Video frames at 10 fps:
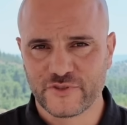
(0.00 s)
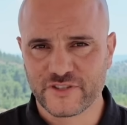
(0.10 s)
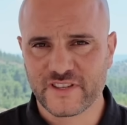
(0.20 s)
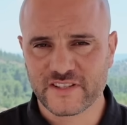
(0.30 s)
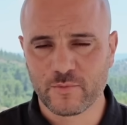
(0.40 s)

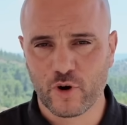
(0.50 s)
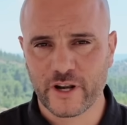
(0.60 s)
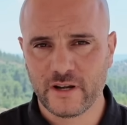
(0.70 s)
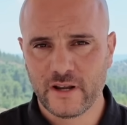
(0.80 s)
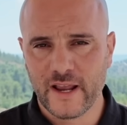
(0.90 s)
Just this
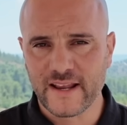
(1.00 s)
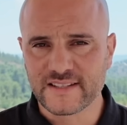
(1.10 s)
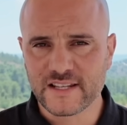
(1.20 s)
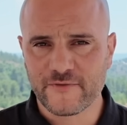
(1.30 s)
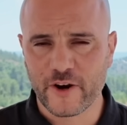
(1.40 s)
morning, a
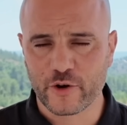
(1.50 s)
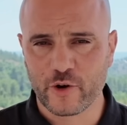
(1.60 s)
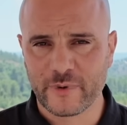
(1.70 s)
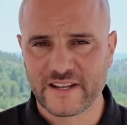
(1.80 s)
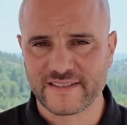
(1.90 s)
ceasefire
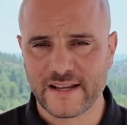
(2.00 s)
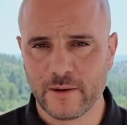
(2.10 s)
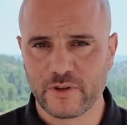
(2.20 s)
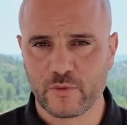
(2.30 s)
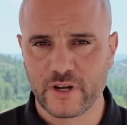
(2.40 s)
agreement is
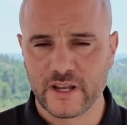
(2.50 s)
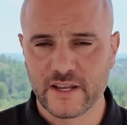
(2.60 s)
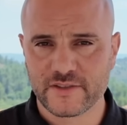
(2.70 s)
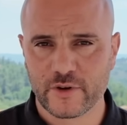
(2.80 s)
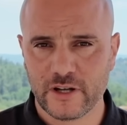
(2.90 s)
signed between
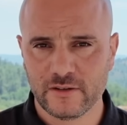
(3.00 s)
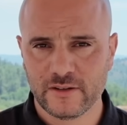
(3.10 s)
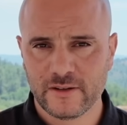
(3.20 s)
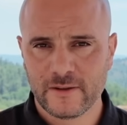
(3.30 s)
Israel,